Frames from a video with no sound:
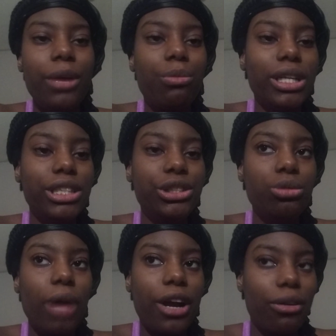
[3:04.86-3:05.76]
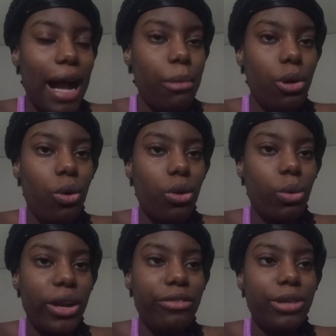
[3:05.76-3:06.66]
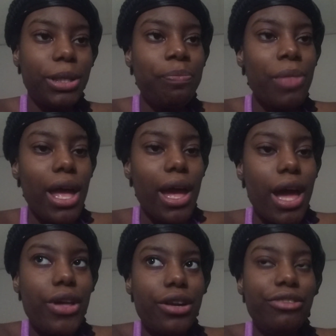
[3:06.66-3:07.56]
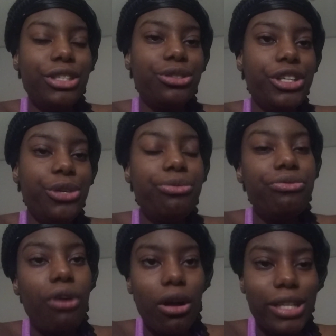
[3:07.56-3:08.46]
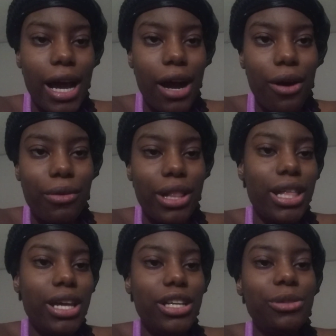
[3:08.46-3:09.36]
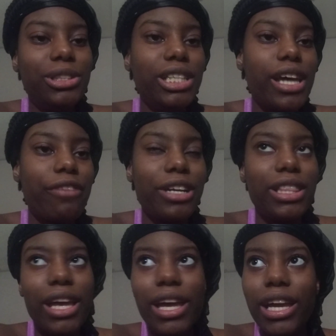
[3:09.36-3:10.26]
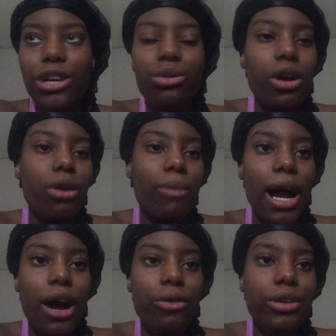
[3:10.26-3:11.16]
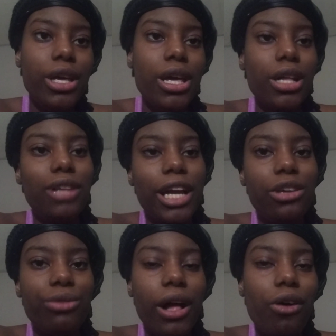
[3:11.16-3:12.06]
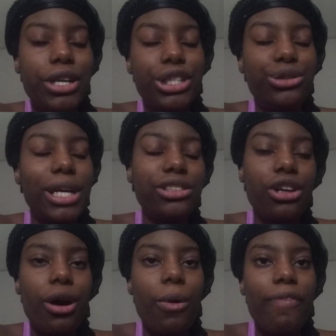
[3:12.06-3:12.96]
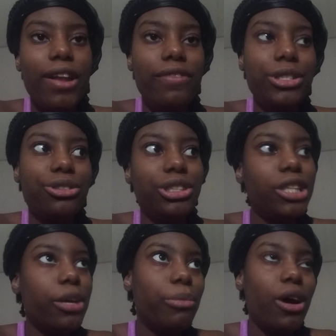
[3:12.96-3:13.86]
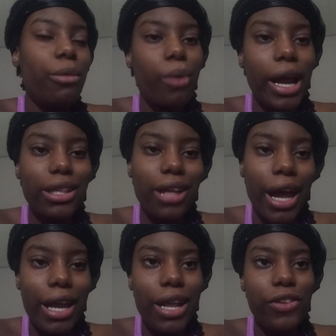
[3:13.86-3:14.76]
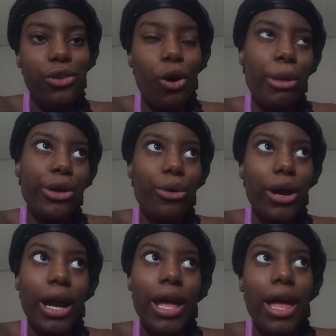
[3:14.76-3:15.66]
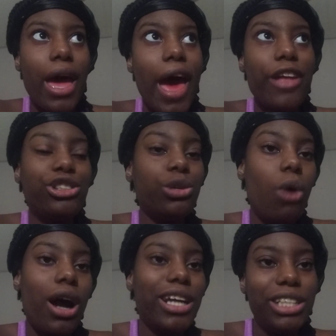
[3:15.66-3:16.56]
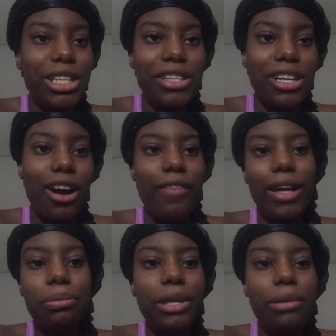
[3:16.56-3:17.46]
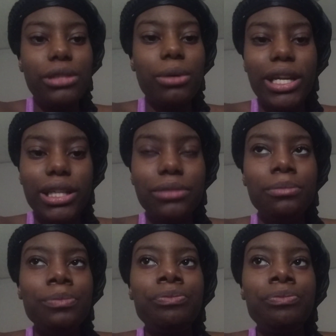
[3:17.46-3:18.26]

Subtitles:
they run into like a rabbit hole or whatever. And then eventually you fall down, and then you see everything, and you look around, like you let all your stress go, and then eventually you see a bright light, and then you open the door, and you should walk into your DR. That's pretty much what it is.